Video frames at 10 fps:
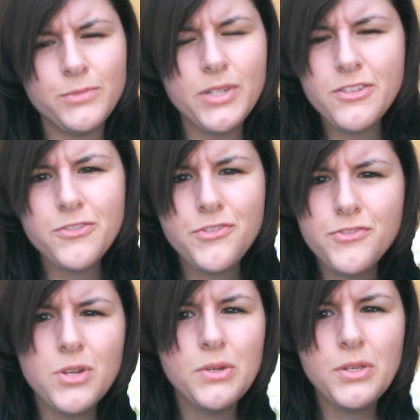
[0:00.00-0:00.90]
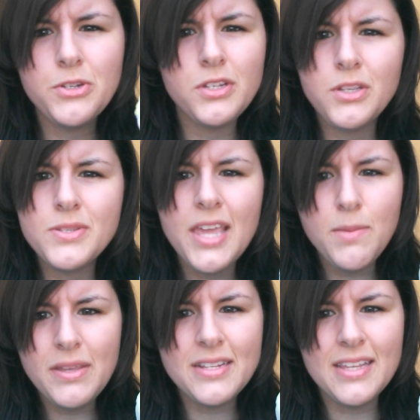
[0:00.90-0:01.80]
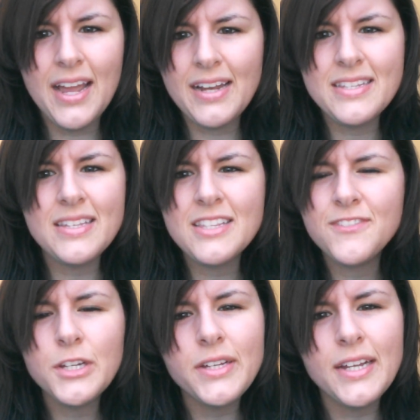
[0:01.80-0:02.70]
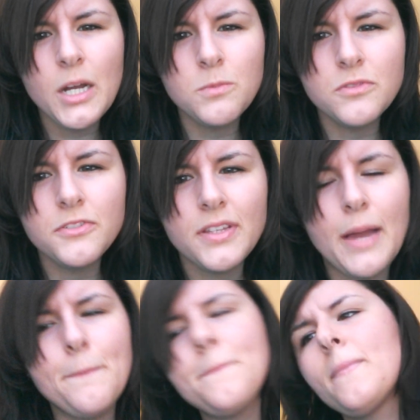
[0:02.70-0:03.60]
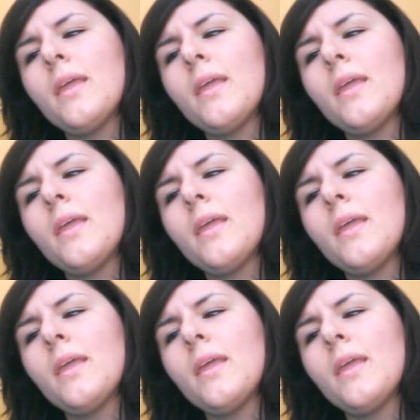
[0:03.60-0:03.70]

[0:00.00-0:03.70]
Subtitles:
researchers don't usually use A/B design. It's very unhelpful for them.